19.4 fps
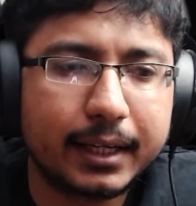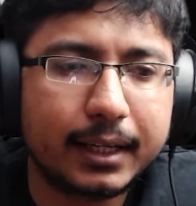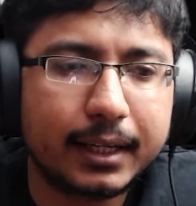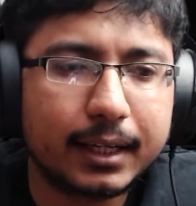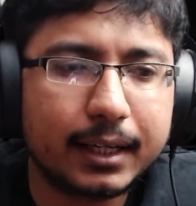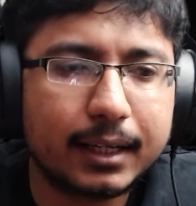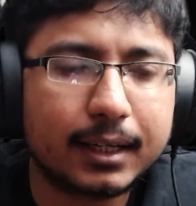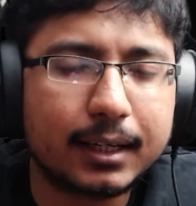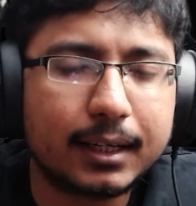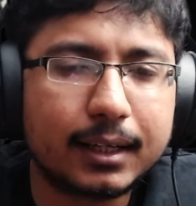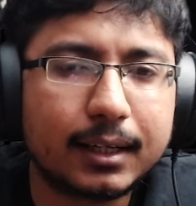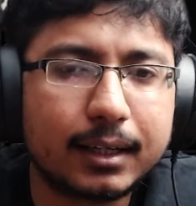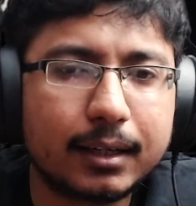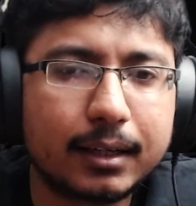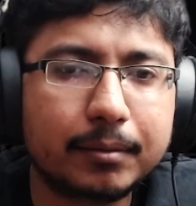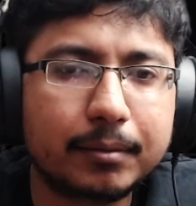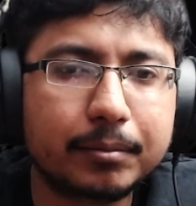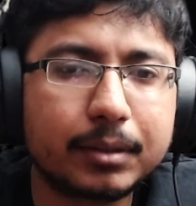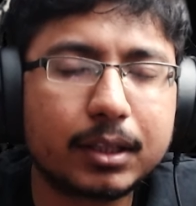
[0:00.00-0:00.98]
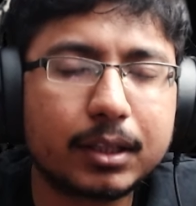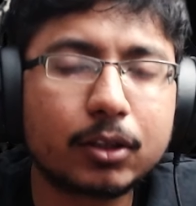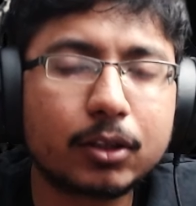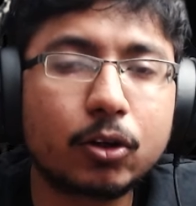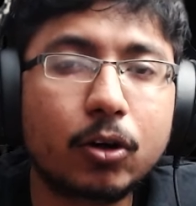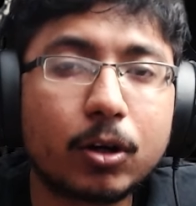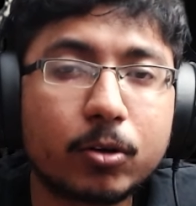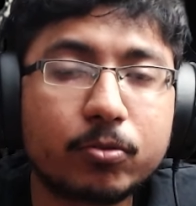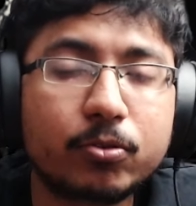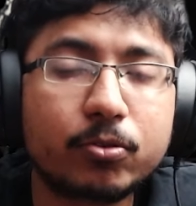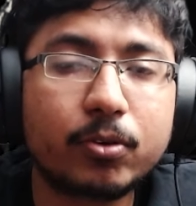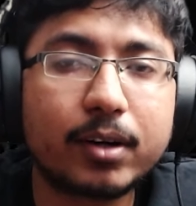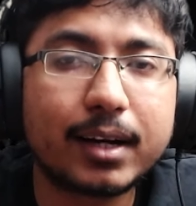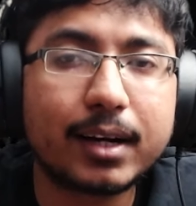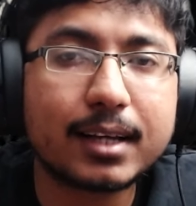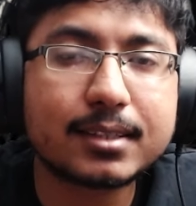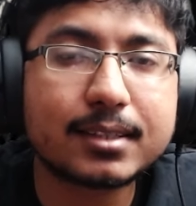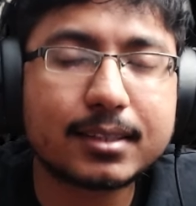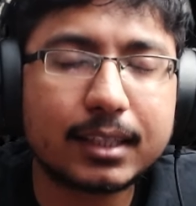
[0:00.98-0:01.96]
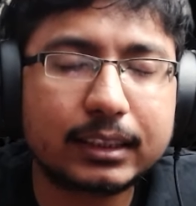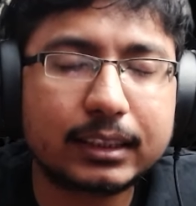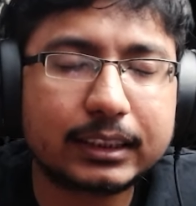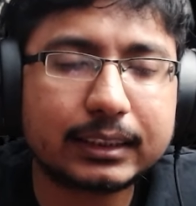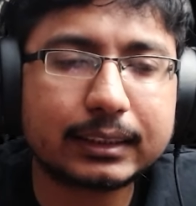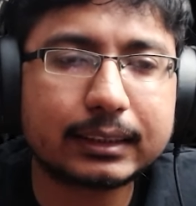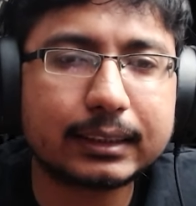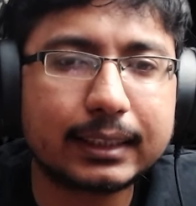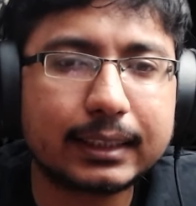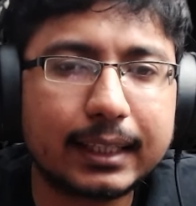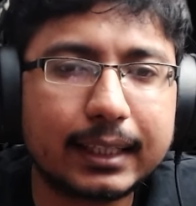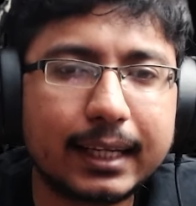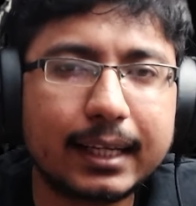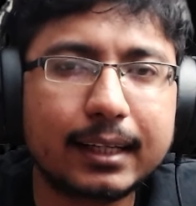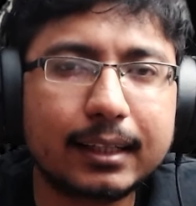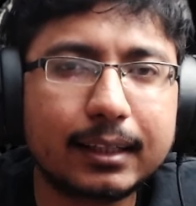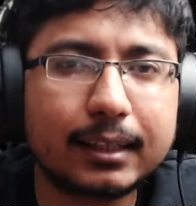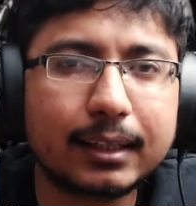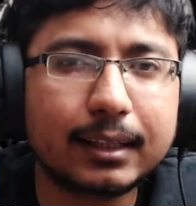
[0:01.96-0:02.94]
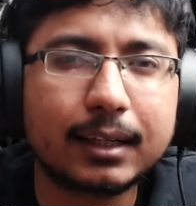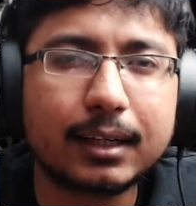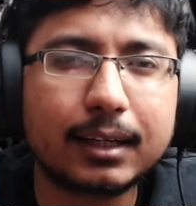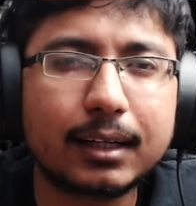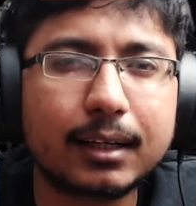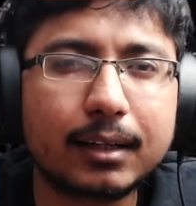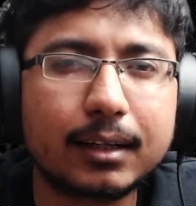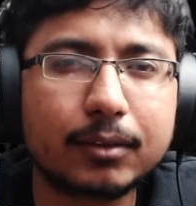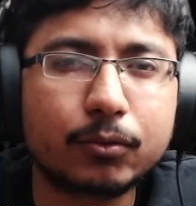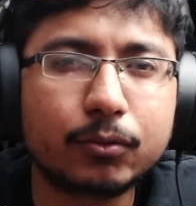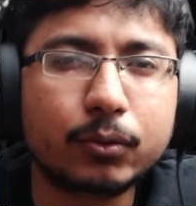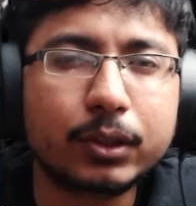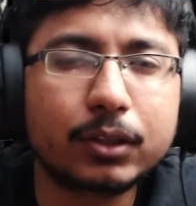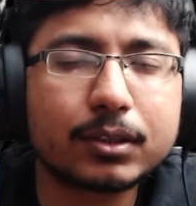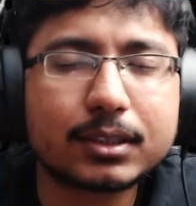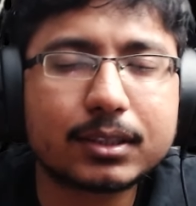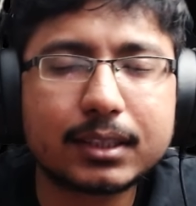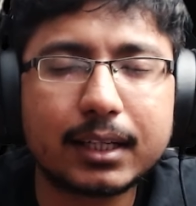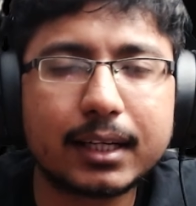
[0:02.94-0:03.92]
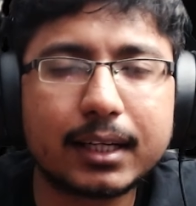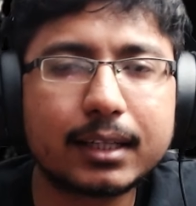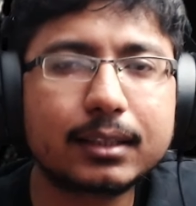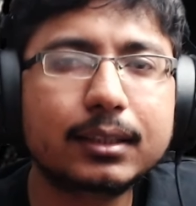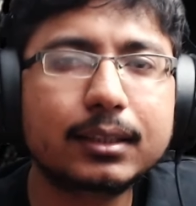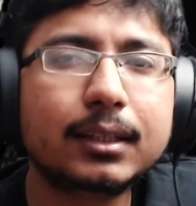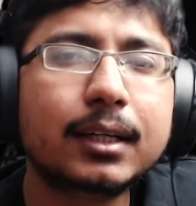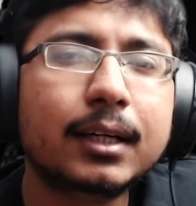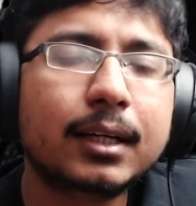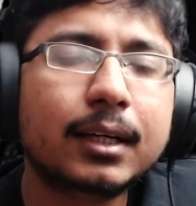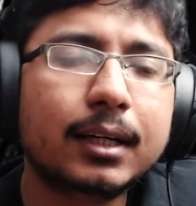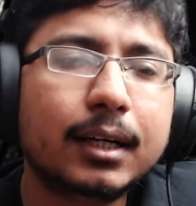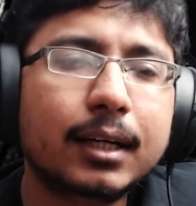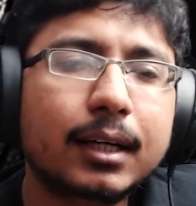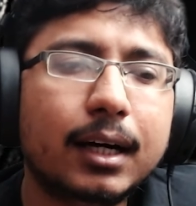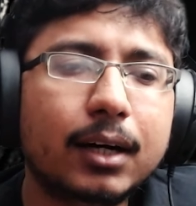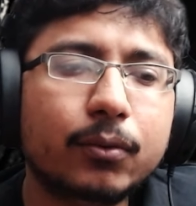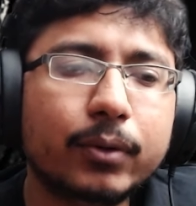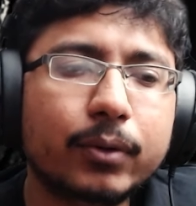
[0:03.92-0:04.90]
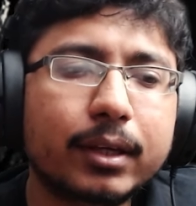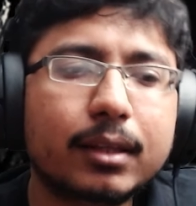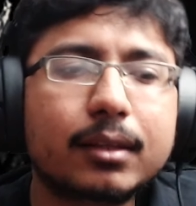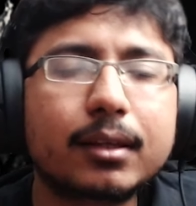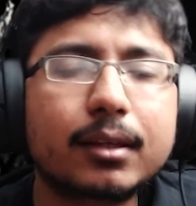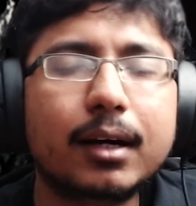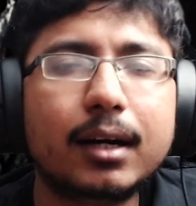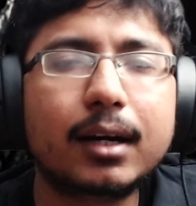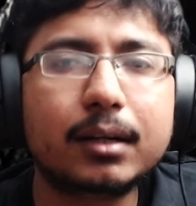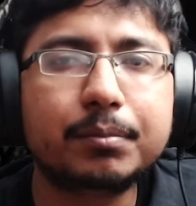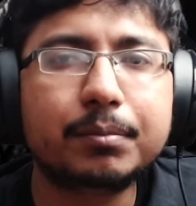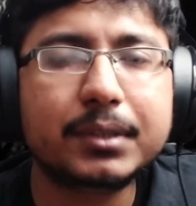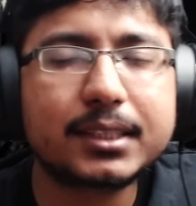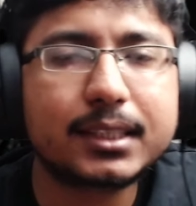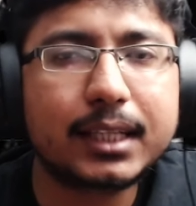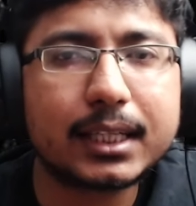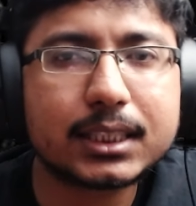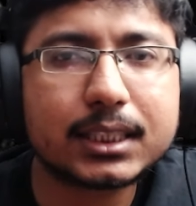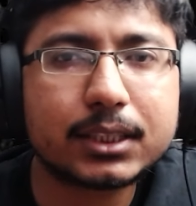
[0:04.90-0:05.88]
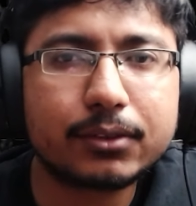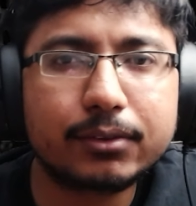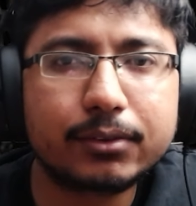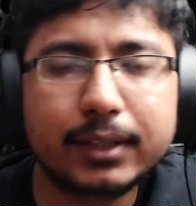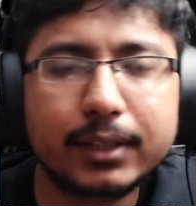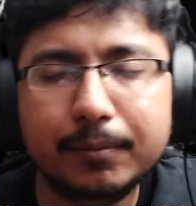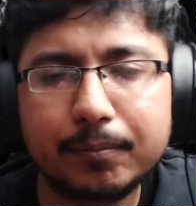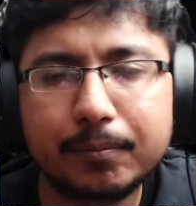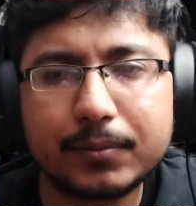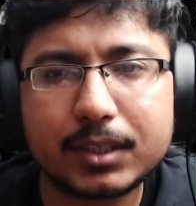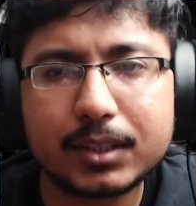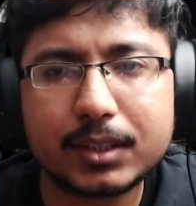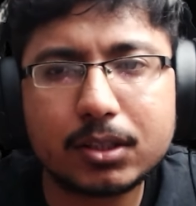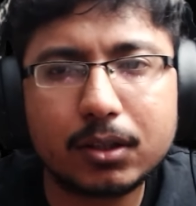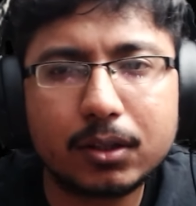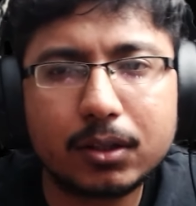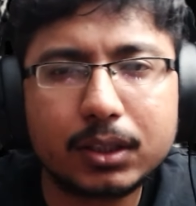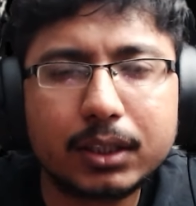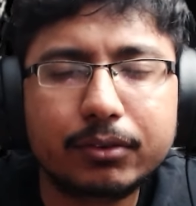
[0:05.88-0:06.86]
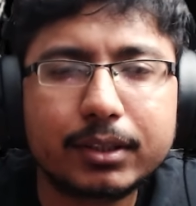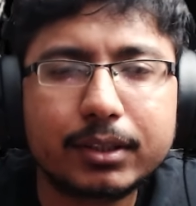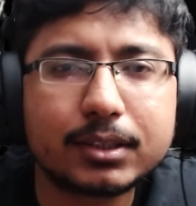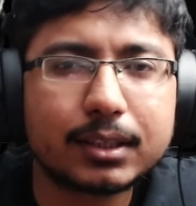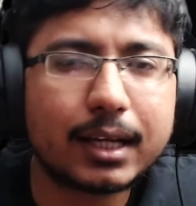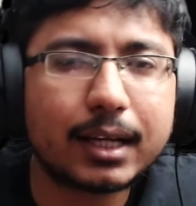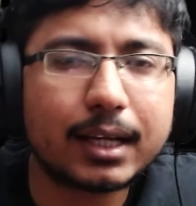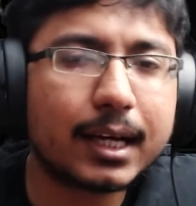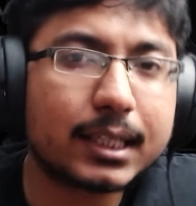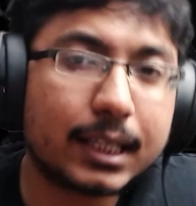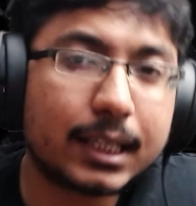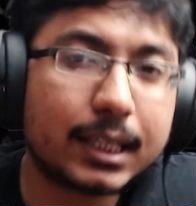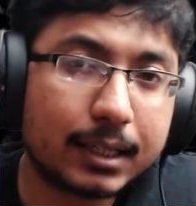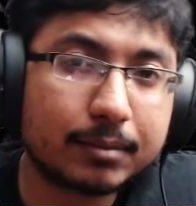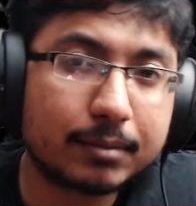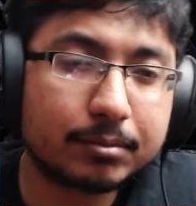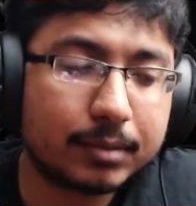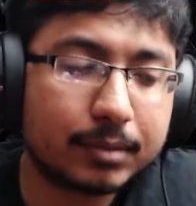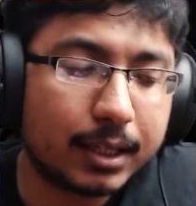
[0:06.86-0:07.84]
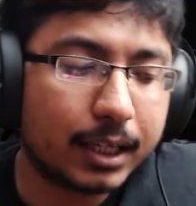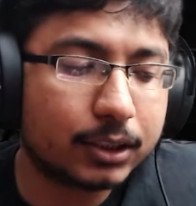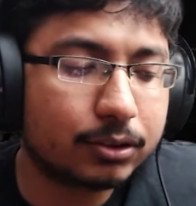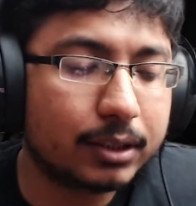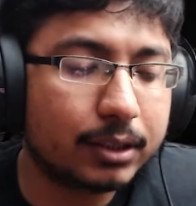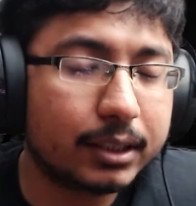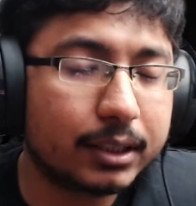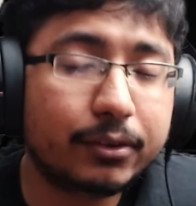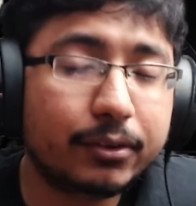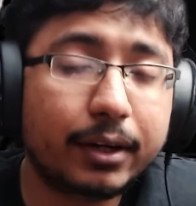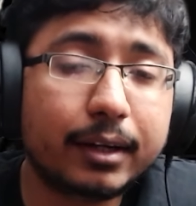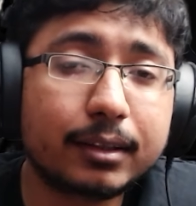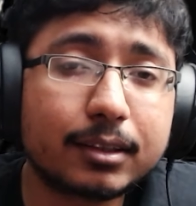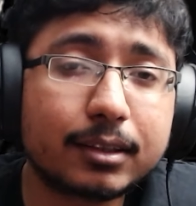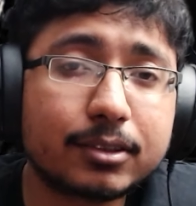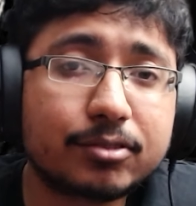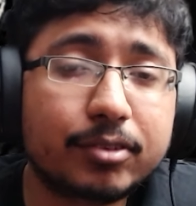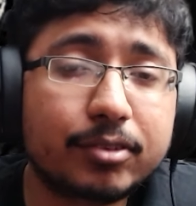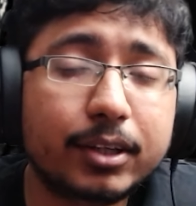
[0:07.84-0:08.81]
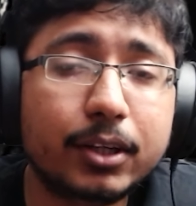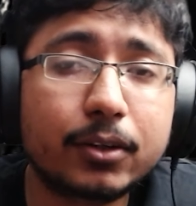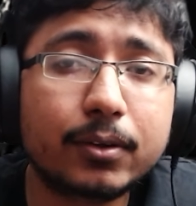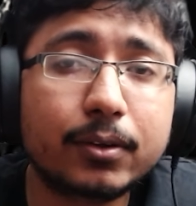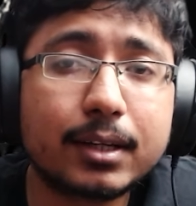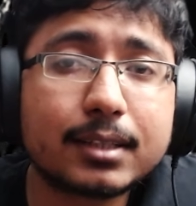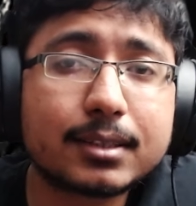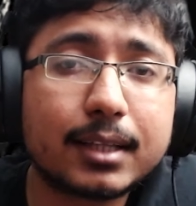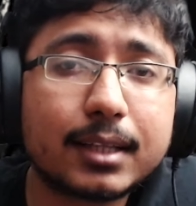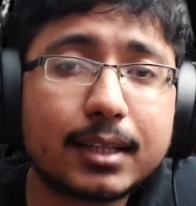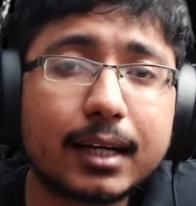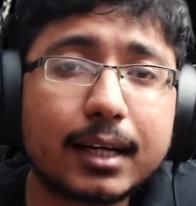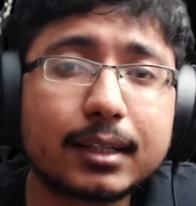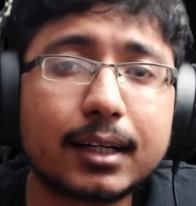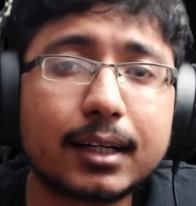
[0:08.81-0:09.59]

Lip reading: God of War Ascension in Windows 10 with RPCS3. So the reason I am actually creating this video is that